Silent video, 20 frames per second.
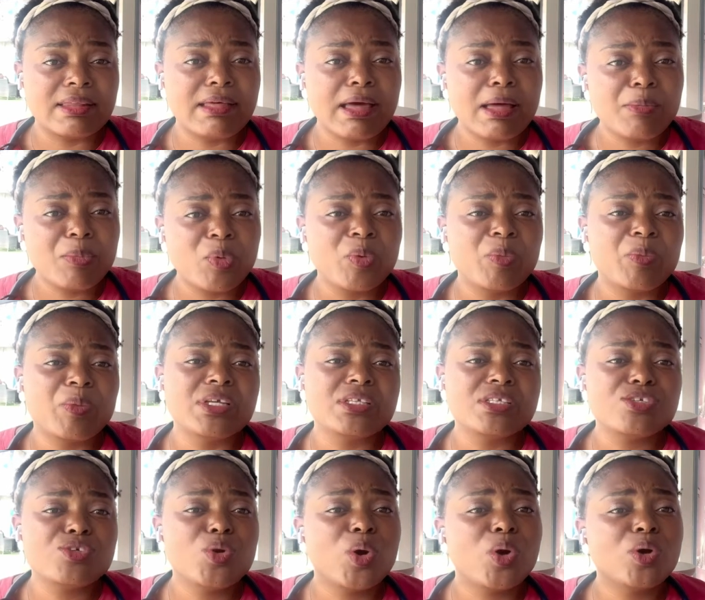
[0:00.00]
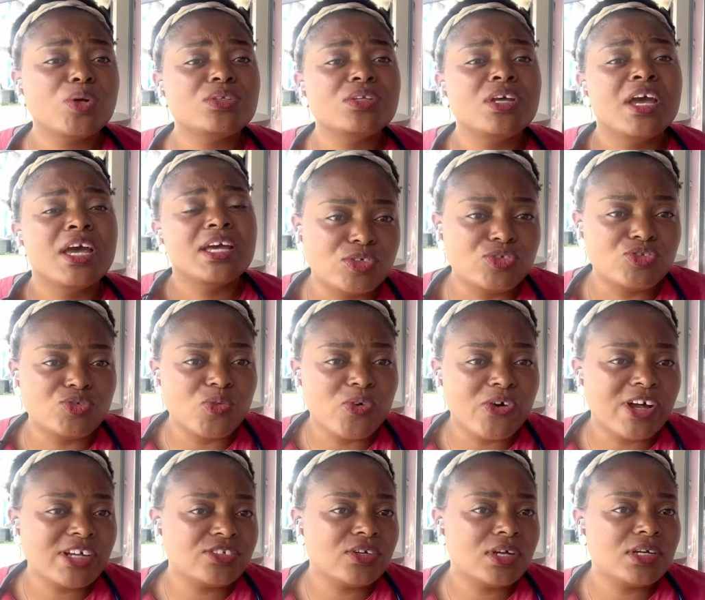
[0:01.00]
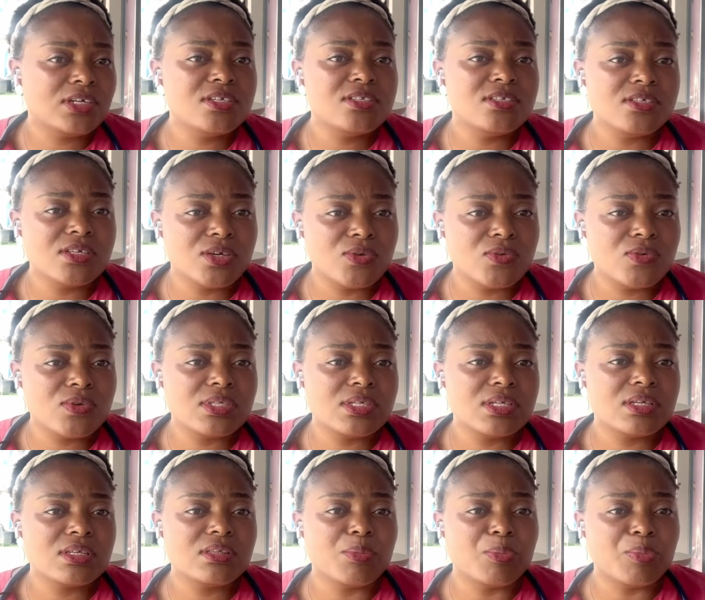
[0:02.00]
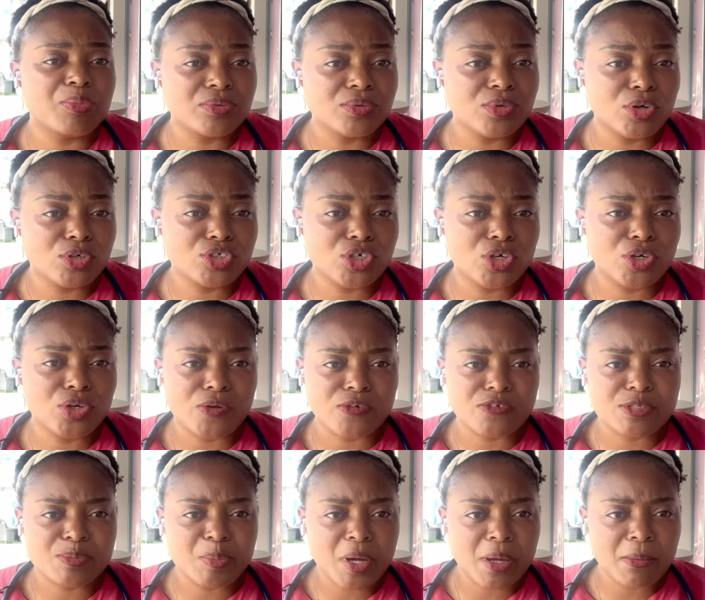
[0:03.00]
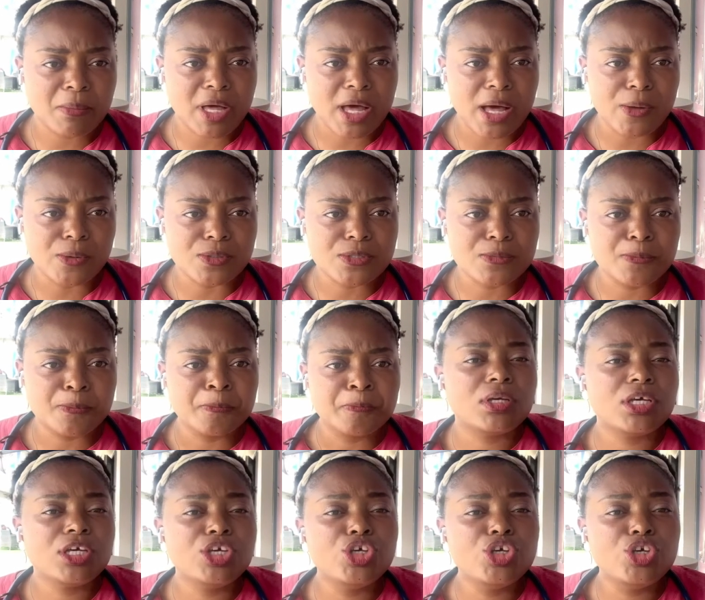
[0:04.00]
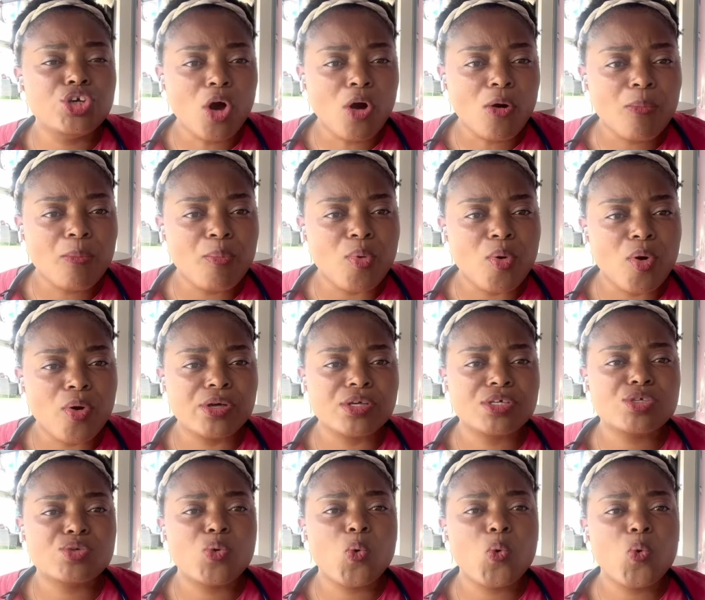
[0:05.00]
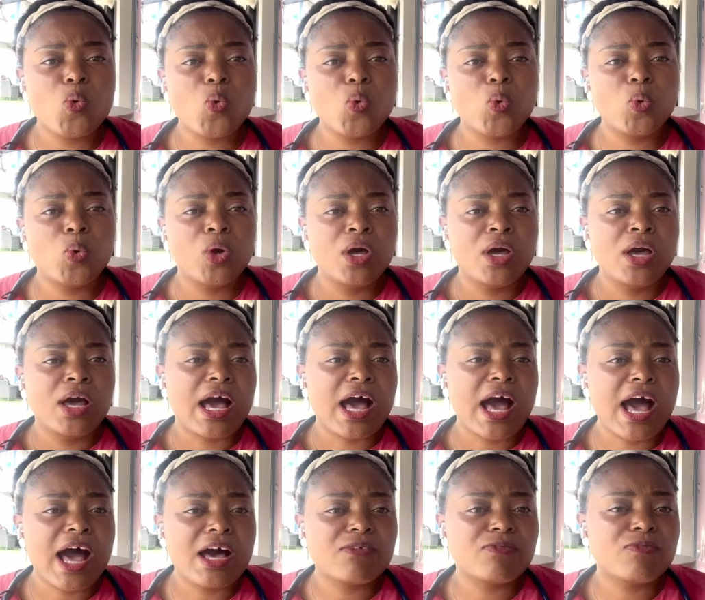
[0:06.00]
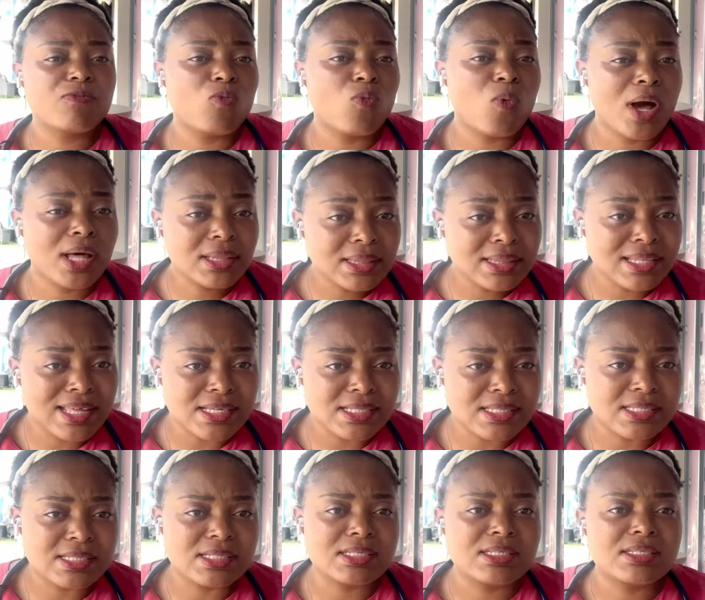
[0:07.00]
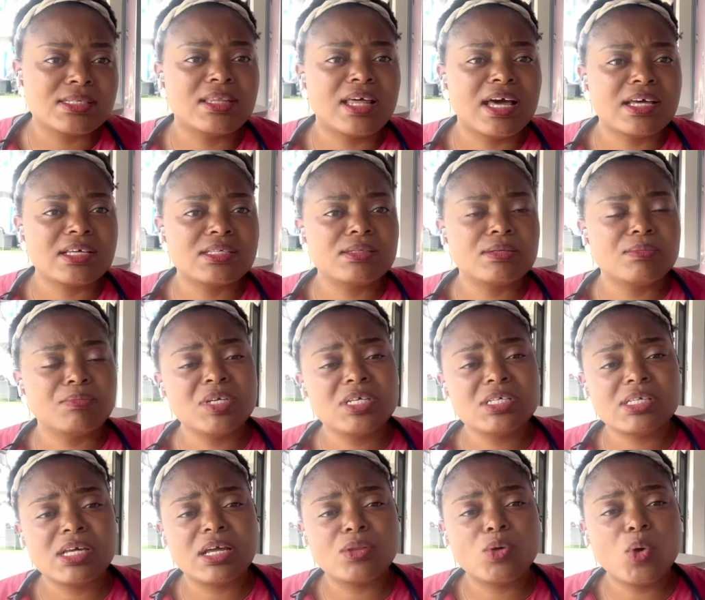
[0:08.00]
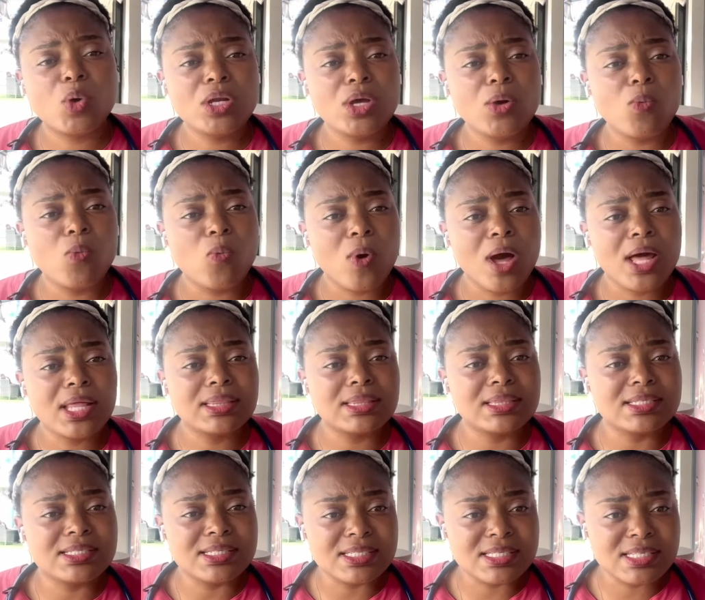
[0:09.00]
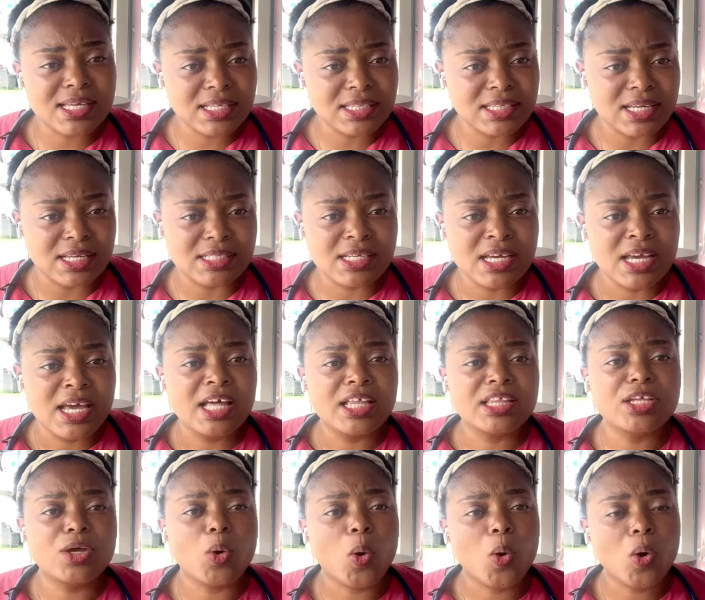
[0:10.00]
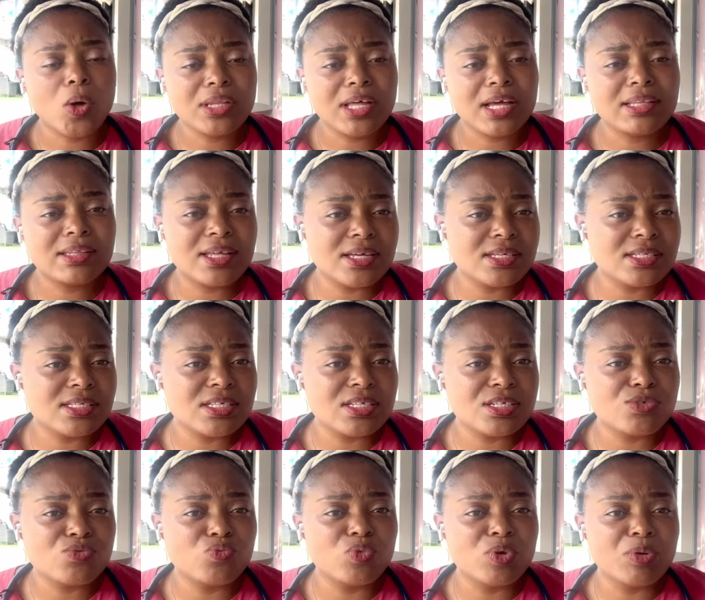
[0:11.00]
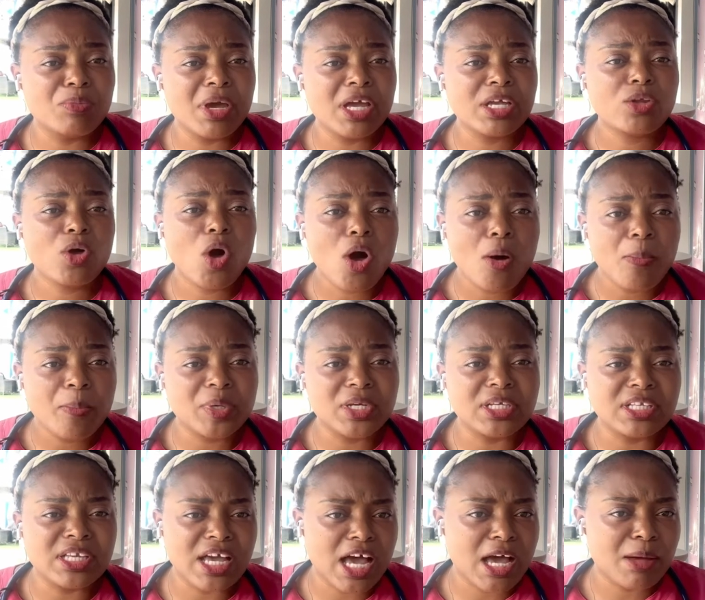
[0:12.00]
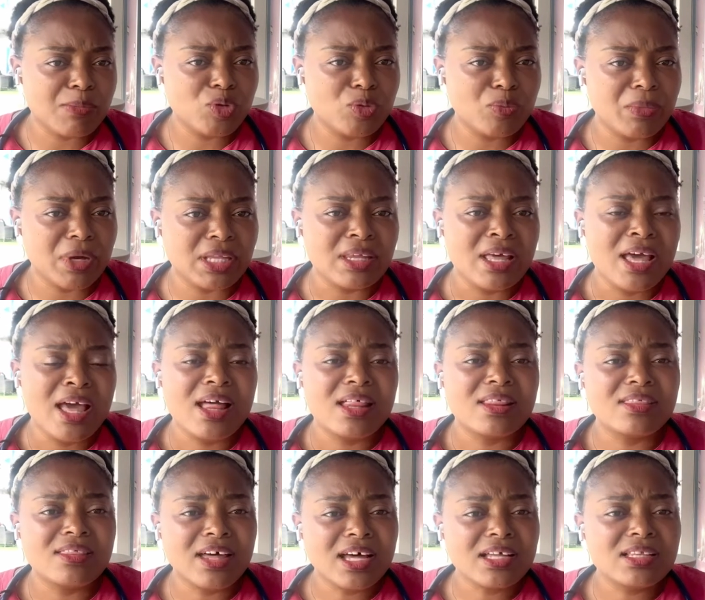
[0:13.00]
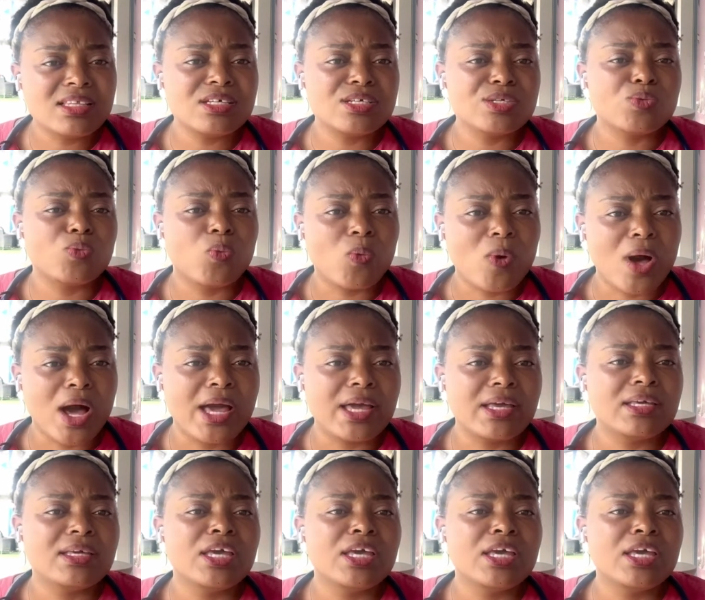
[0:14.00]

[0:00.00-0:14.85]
that moment, you're gradually decreasing the production of sperm count. In young boys who have one testis, that means that only one descended, the other testis remain up in the abdomen. That is why